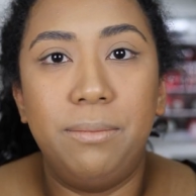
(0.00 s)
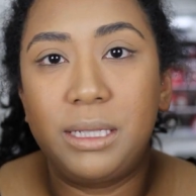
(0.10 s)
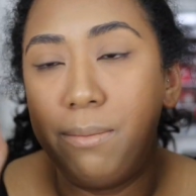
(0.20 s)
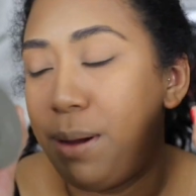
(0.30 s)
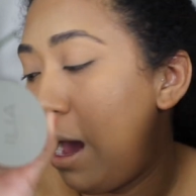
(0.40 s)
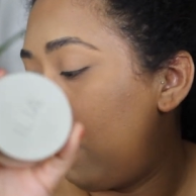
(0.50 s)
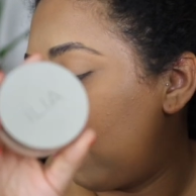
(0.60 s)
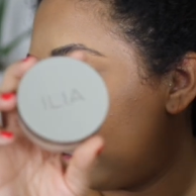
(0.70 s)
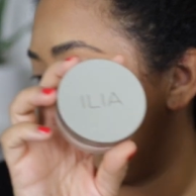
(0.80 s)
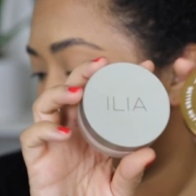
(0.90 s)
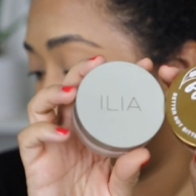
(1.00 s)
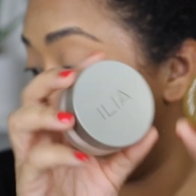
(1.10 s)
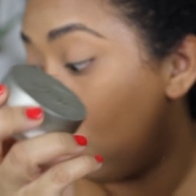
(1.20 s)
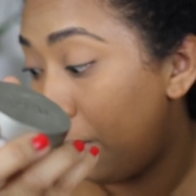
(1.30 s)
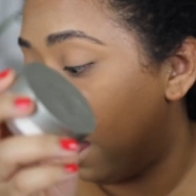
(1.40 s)
some powders, some
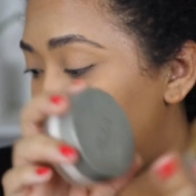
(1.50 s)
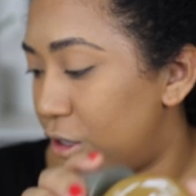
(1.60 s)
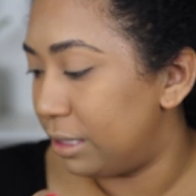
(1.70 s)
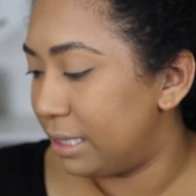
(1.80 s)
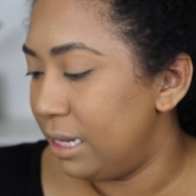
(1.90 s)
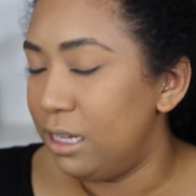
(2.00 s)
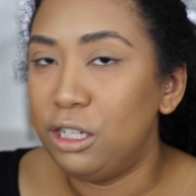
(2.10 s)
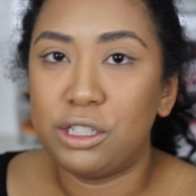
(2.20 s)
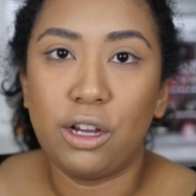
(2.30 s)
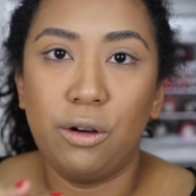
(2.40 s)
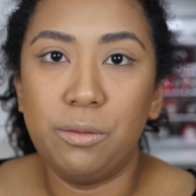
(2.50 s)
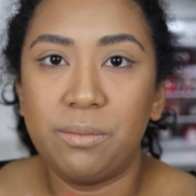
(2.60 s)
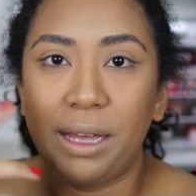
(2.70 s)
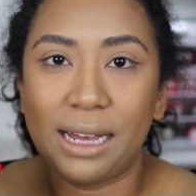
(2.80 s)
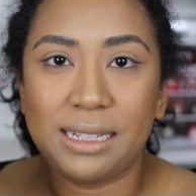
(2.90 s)
more powders. So
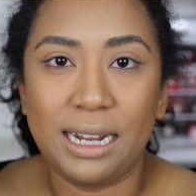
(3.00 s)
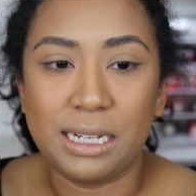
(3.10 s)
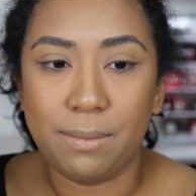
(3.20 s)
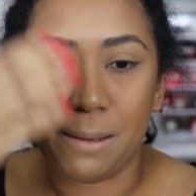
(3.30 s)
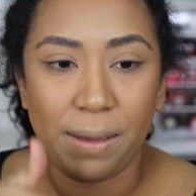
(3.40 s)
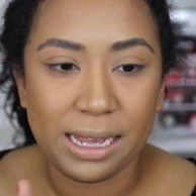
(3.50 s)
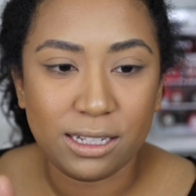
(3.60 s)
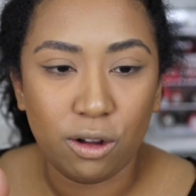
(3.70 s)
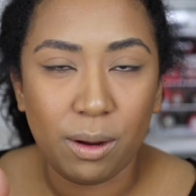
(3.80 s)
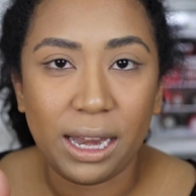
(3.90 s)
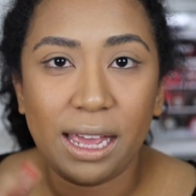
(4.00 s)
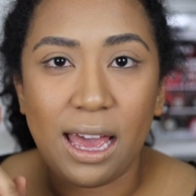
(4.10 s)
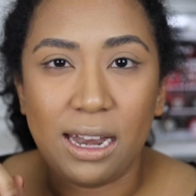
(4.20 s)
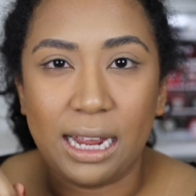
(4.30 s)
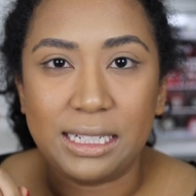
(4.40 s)
like I said, I did my base already
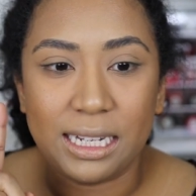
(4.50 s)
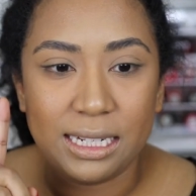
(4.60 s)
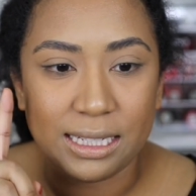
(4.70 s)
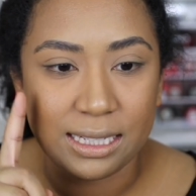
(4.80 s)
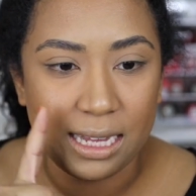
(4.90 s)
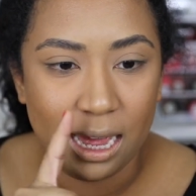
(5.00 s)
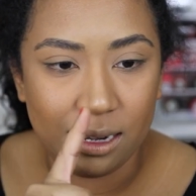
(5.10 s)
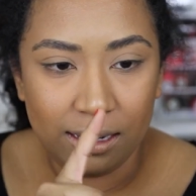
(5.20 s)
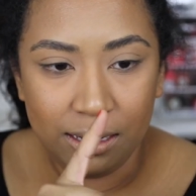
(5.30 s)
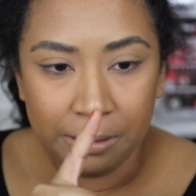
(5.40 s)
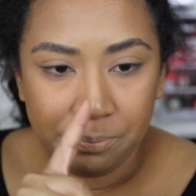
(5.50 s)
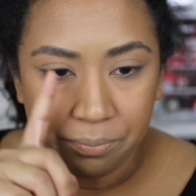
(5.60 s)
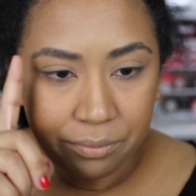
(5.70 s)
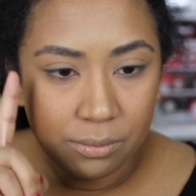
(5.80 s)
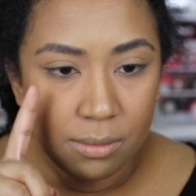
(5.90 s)
and I did set
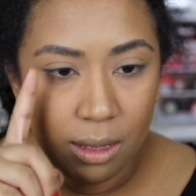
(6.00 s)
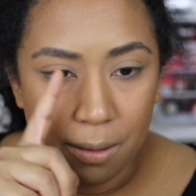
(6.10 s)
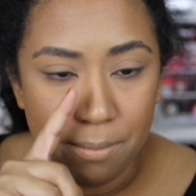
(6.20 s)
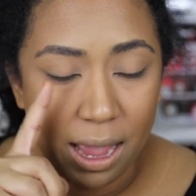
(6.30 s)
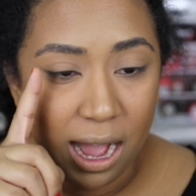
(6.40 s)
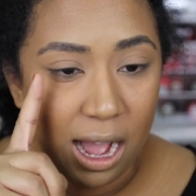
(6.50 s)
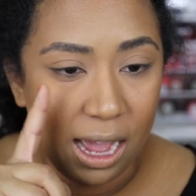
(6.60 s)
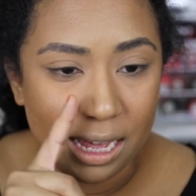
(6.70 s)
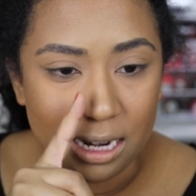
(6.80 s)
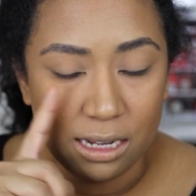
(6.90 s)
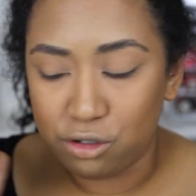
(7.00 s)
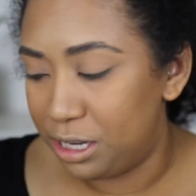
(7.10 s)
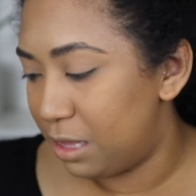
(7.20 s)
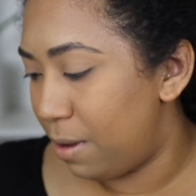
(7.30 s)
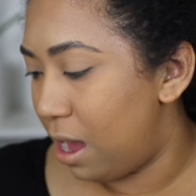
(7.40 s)
my eye and
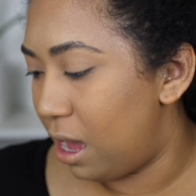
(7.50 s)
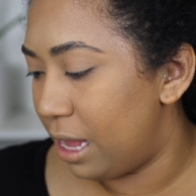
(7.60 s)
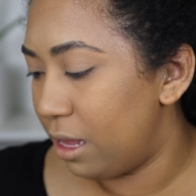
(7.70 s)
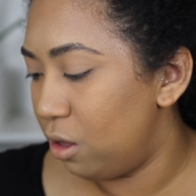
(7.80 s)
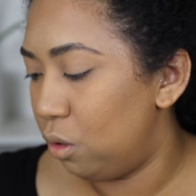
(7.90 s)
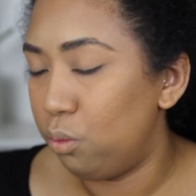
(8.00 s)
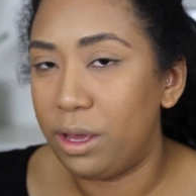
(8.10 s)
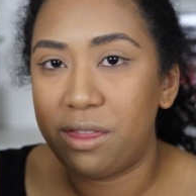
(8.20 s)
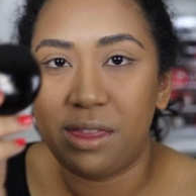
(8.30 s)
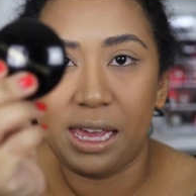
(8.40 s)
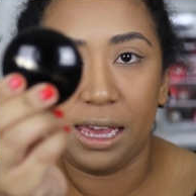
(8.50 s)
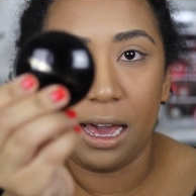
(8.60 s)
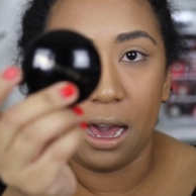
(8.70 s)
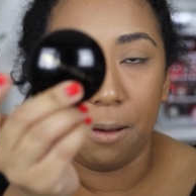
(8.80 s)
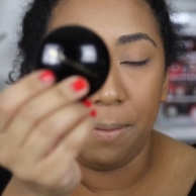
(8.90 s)
underneath my eye with the
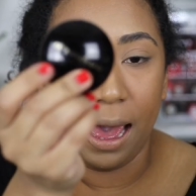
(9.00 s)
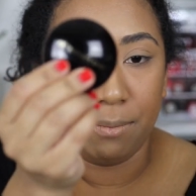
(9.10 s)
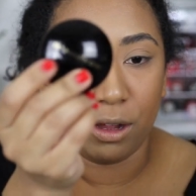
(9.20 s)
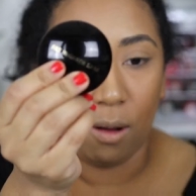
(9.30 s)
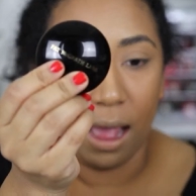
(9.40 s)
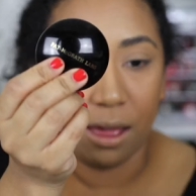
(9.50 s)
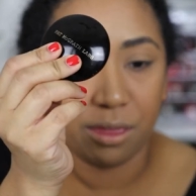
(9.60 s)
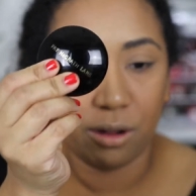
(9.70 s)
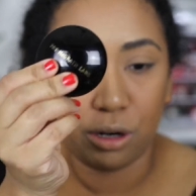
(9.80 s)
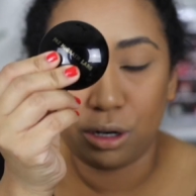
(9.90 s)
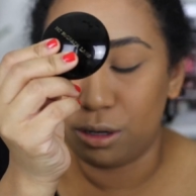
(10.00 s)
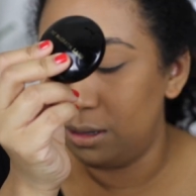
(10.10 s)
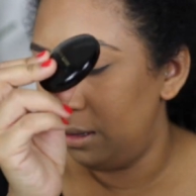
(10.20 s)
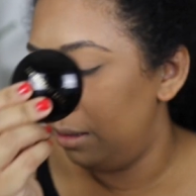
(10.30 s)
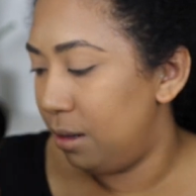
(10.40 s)
Pat McGrath,
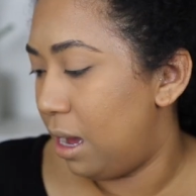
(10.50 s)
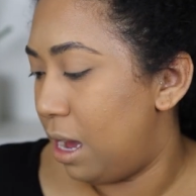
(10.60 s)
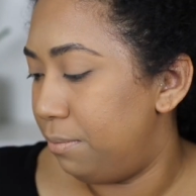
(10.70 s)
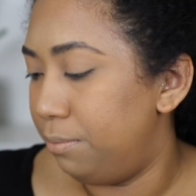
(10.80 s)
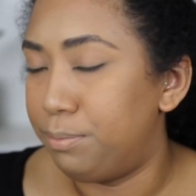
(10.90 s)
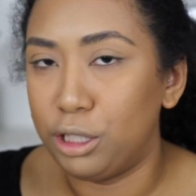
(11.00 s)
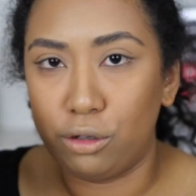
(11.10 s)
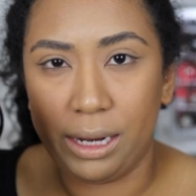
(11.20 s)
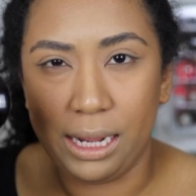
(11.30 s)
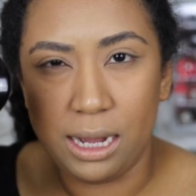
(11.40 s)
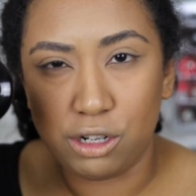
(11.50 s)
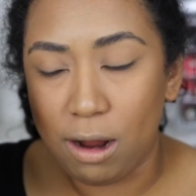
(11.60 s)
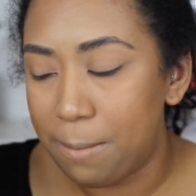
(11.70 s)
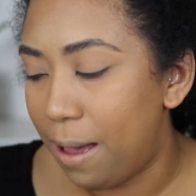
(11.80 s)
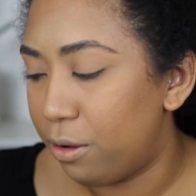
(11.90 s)
her blurring
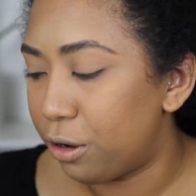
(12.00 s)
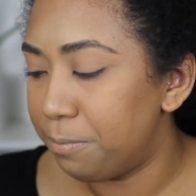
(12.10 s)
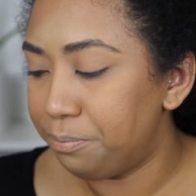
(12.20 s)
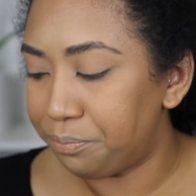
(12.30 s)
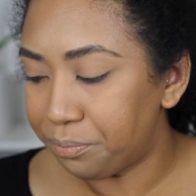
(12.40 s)
under eye powder.